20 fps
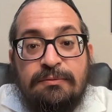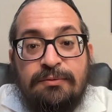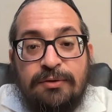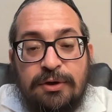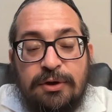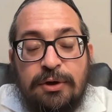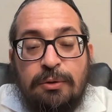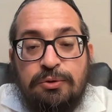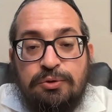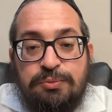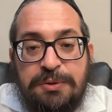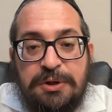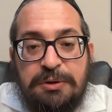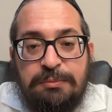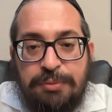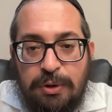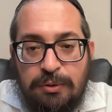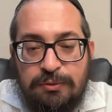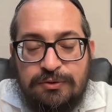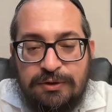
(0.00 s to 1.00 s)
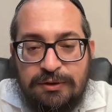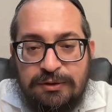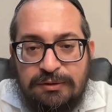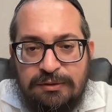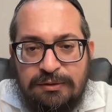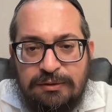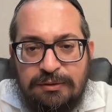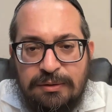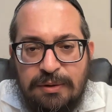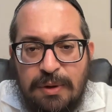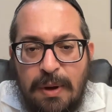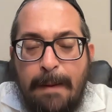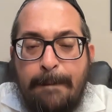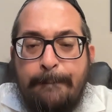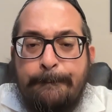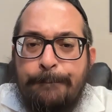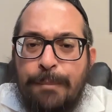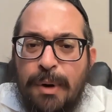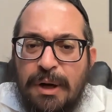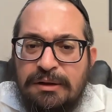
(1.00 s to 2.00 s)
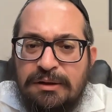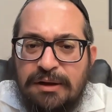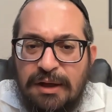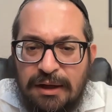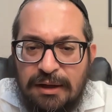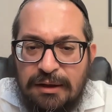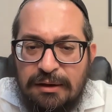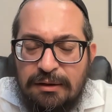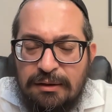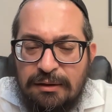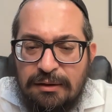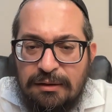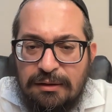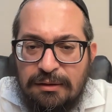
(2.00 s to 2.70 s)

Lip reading: video is being posted, Monday,